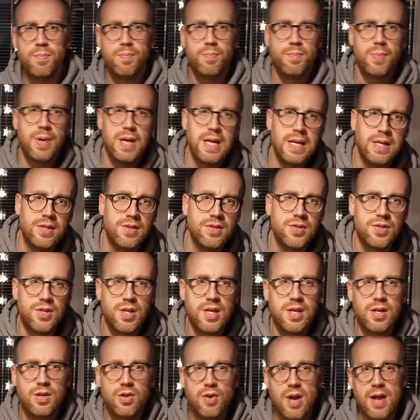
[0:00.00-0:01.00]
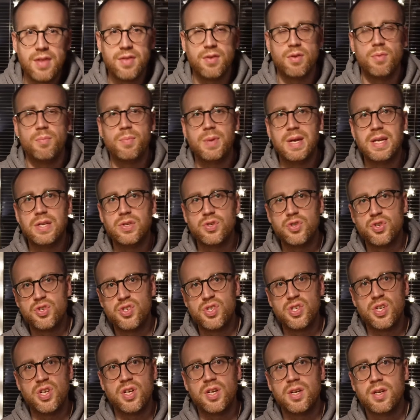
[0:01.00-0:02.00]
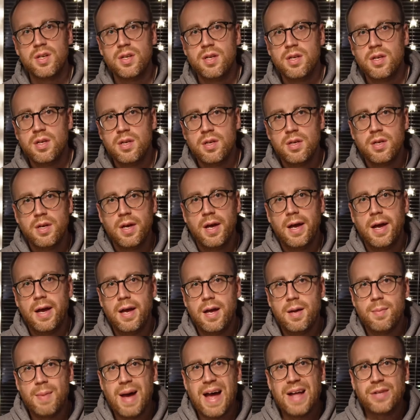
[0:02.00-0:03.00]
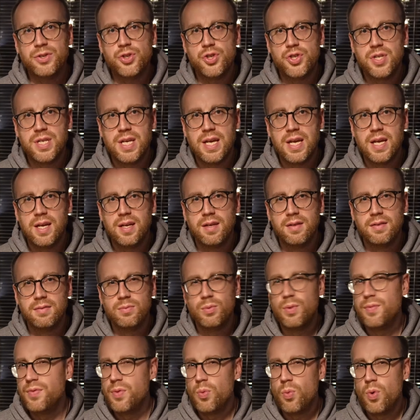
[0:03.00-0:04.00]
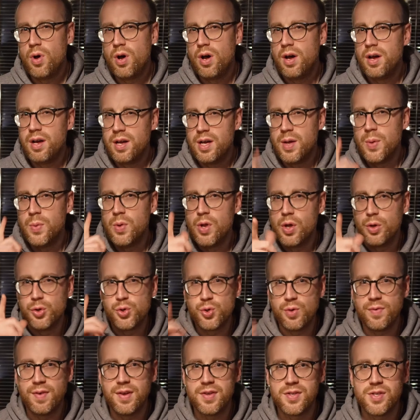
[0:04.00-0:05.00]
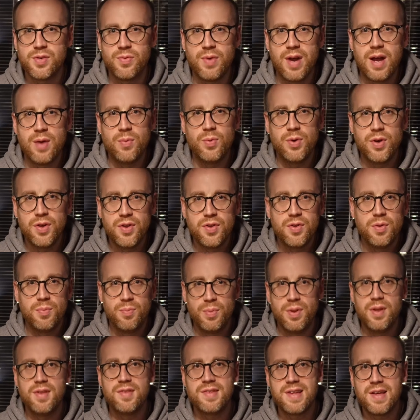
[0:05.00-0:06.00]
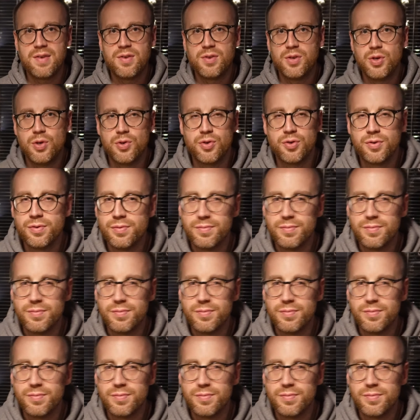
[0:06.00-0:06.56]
beans, the grinded up beans, just to agitate with the water. Not sure if that's the right word, but it sounded good.